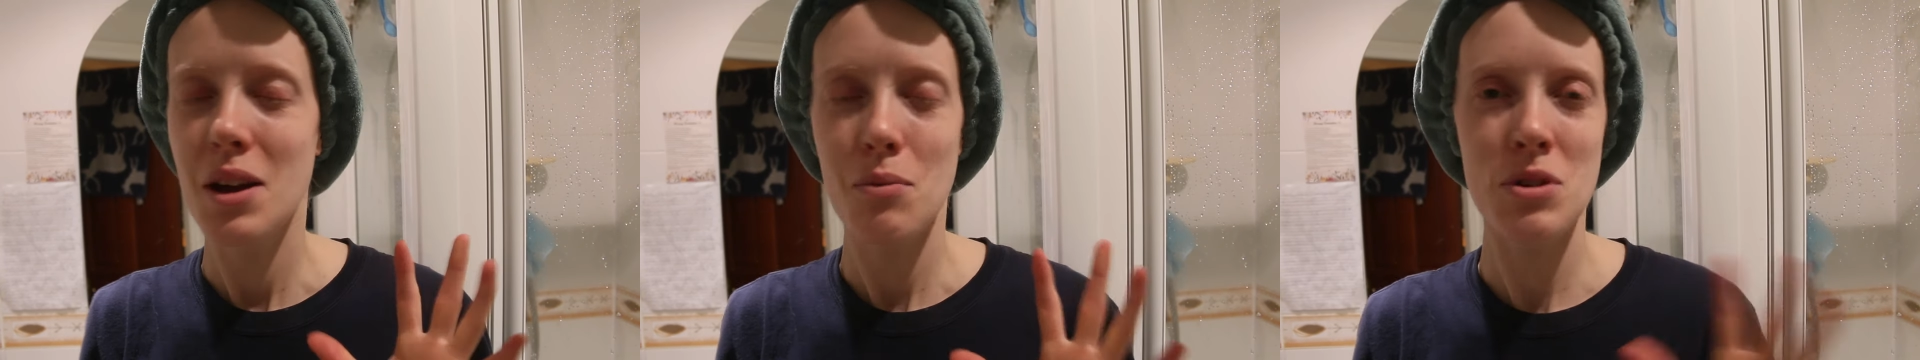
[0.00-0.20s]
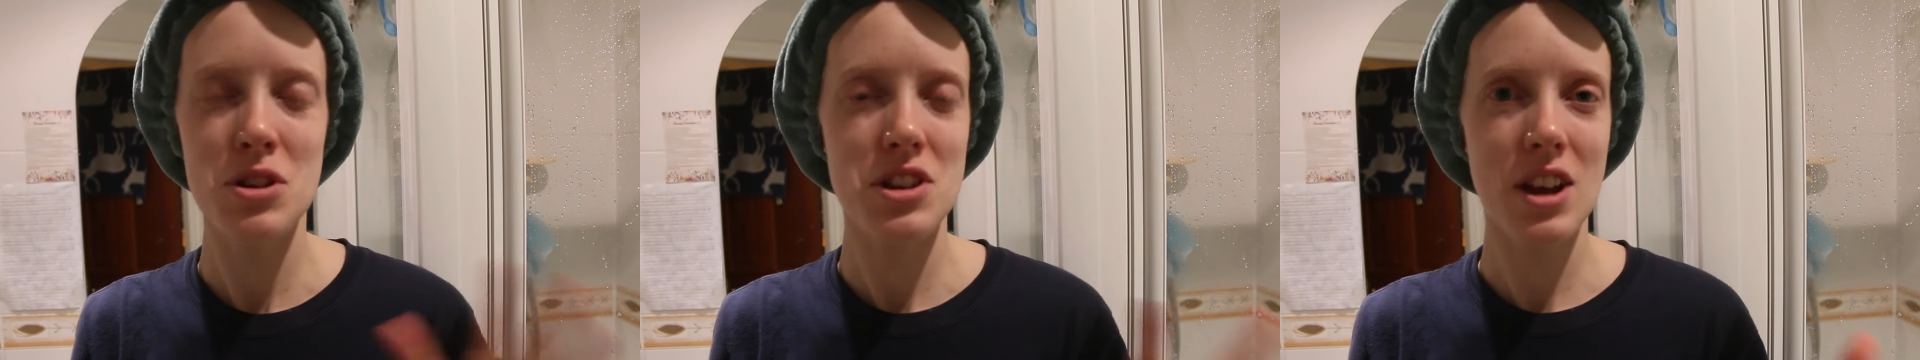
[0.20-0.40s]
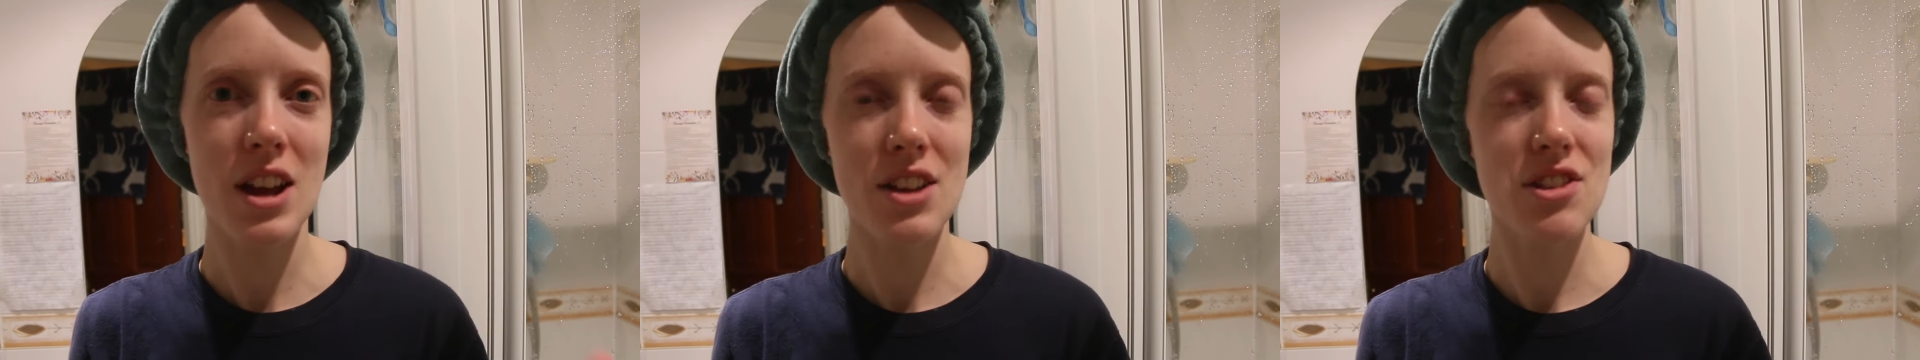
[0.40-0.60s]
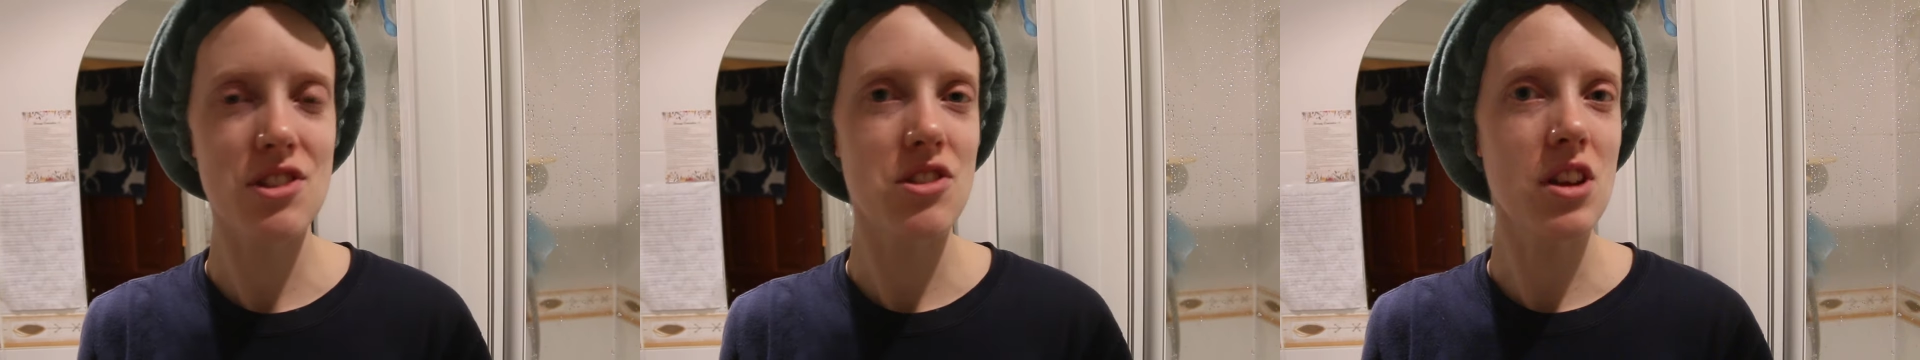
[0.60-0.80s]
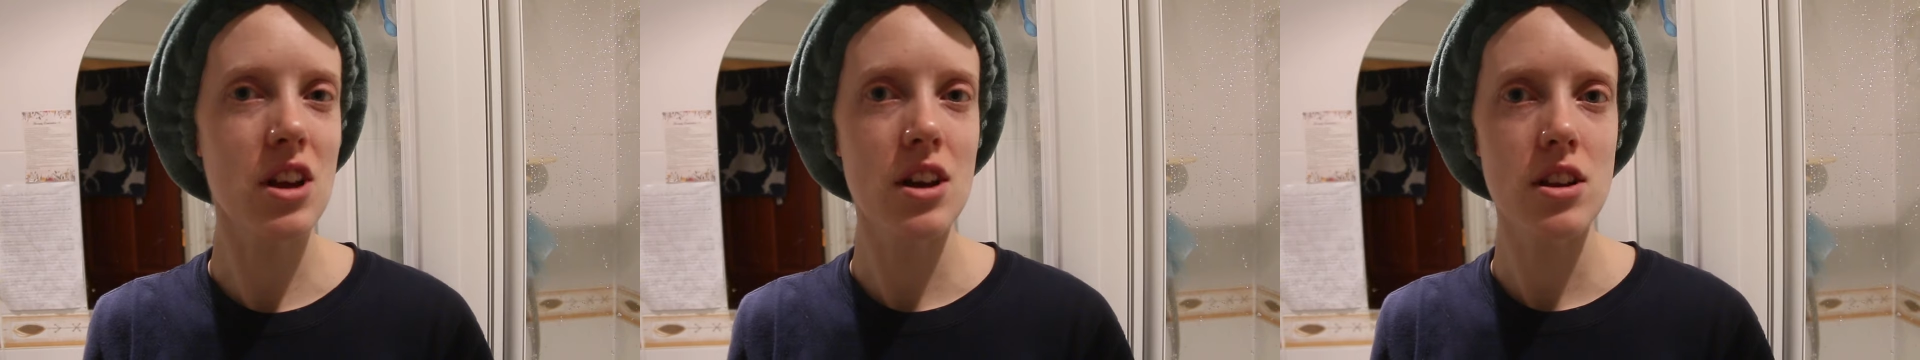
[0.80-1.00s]
which I guess
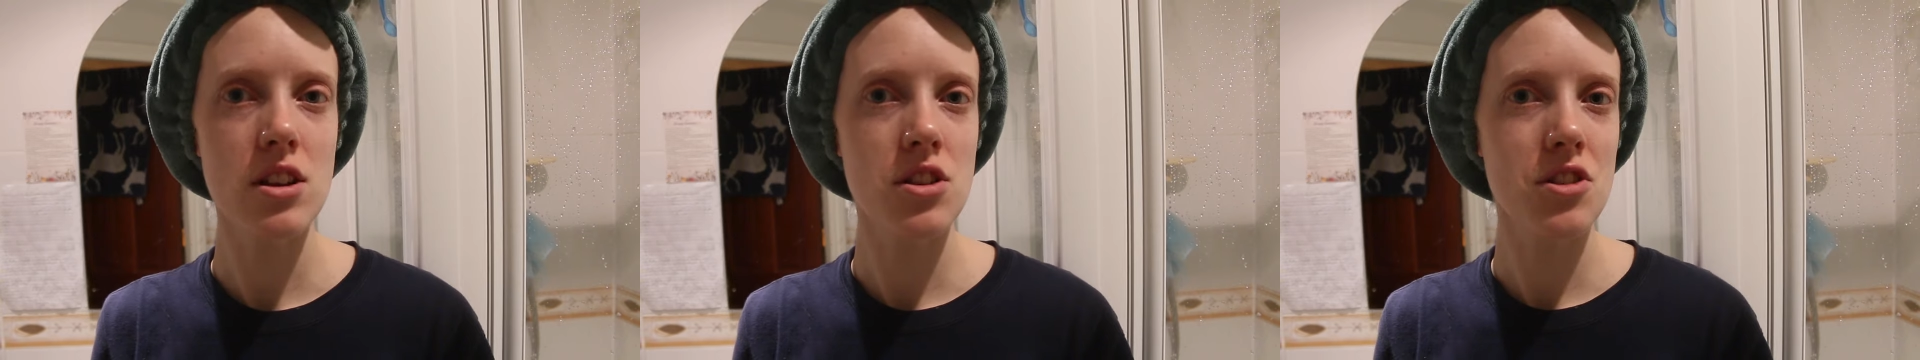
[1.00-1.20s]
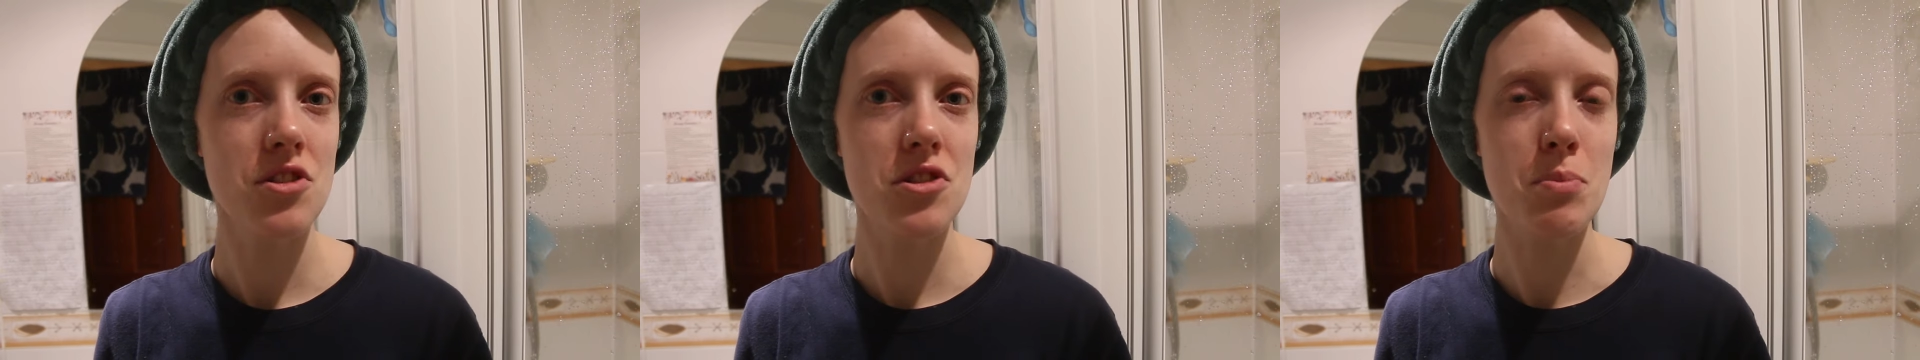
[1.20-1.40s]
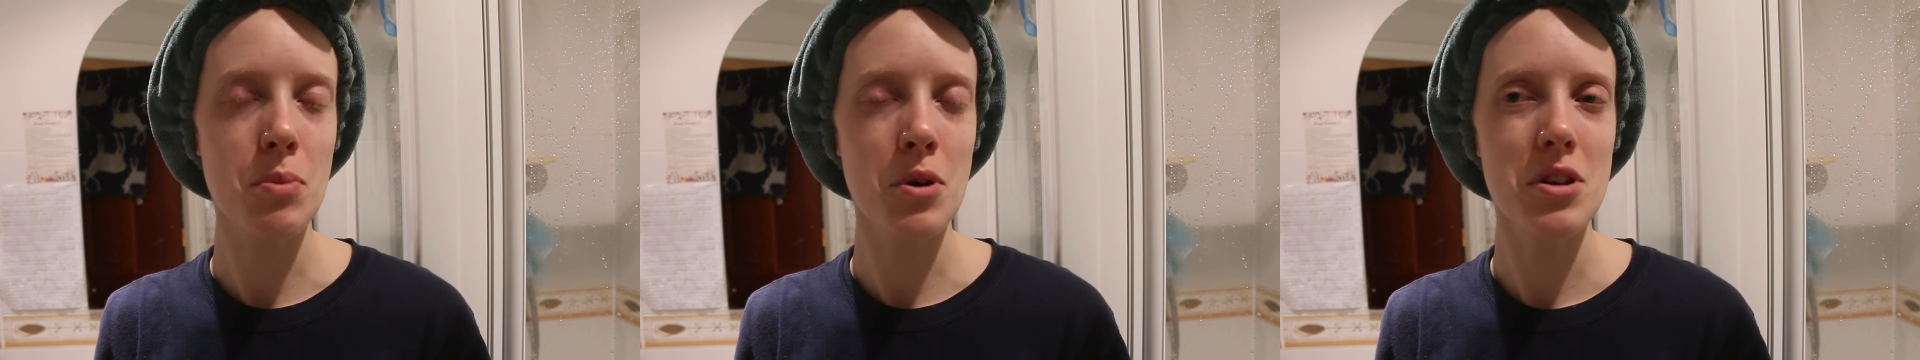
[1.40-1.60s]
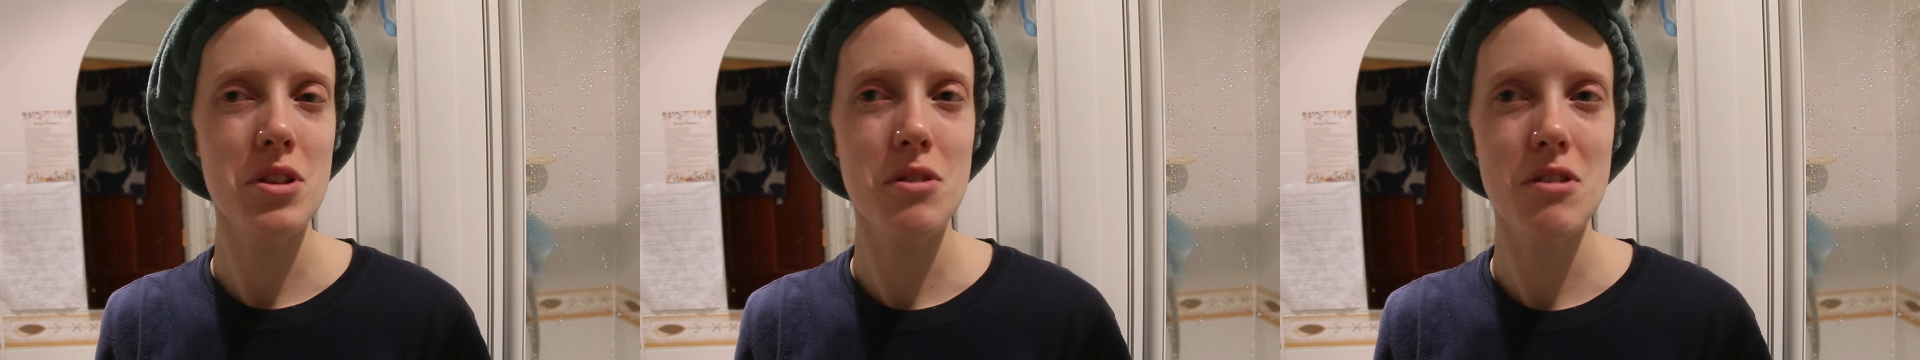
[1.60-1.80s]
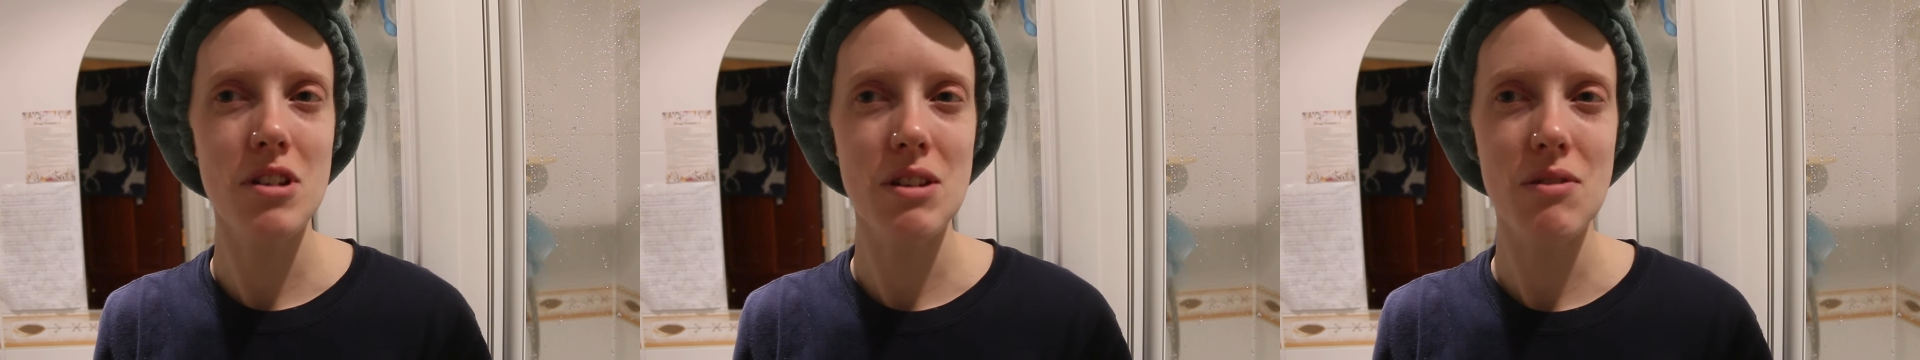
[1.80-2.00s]
isn't kind of non
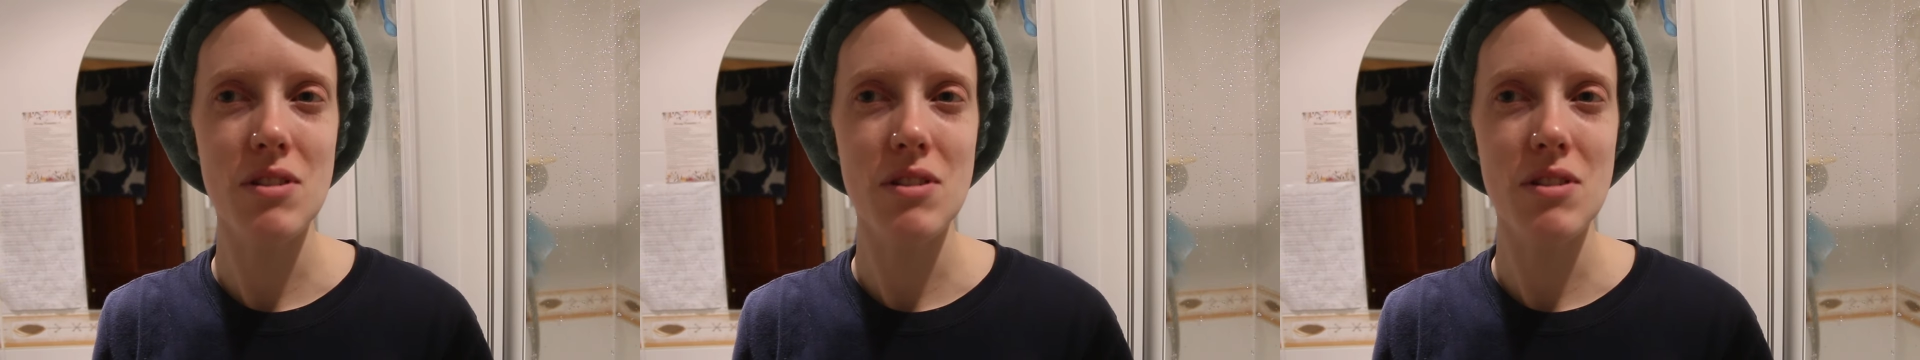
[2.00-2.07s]
spoilery